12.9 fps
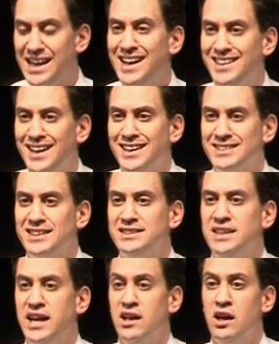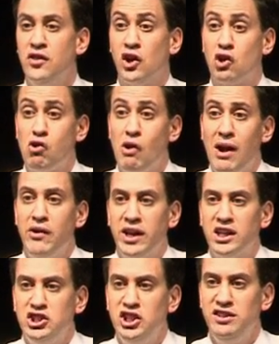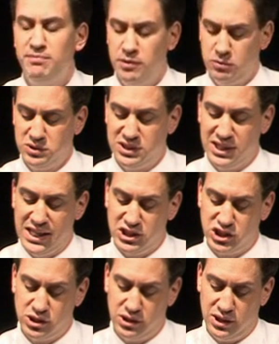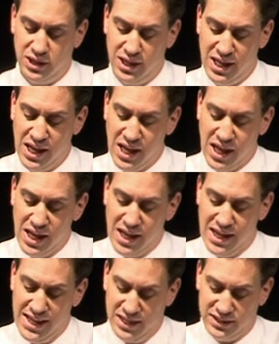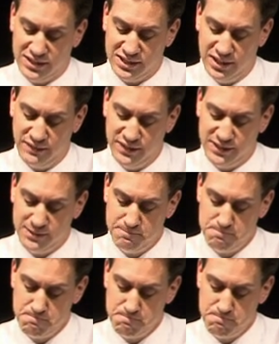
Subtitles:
And as I say, the crowning achievement was the National Health Service.